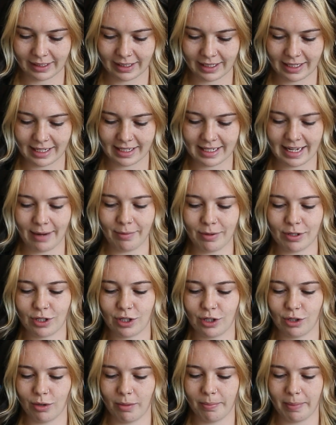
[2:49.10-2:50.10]
Because he wants
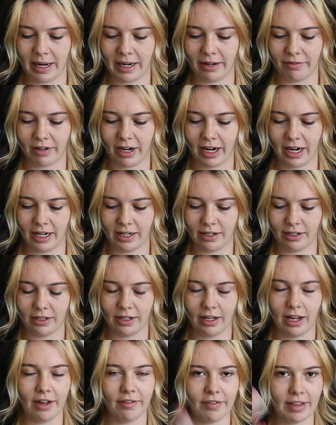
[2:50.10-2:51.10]
to do a buddy read
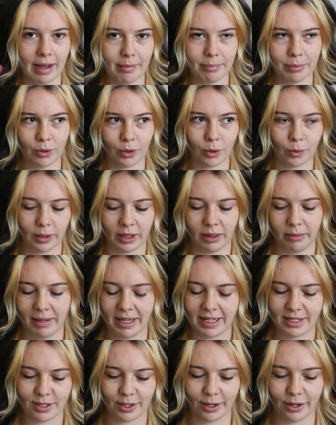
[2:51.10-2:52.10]
of that book with
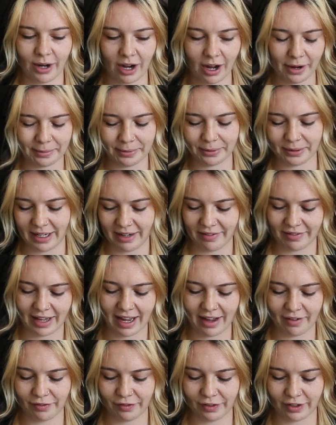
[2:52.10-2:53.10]
me. So I will leave
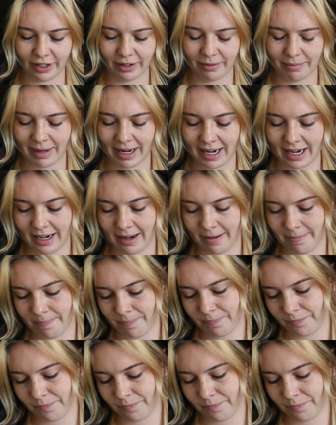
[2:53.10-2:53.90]
that for me and him.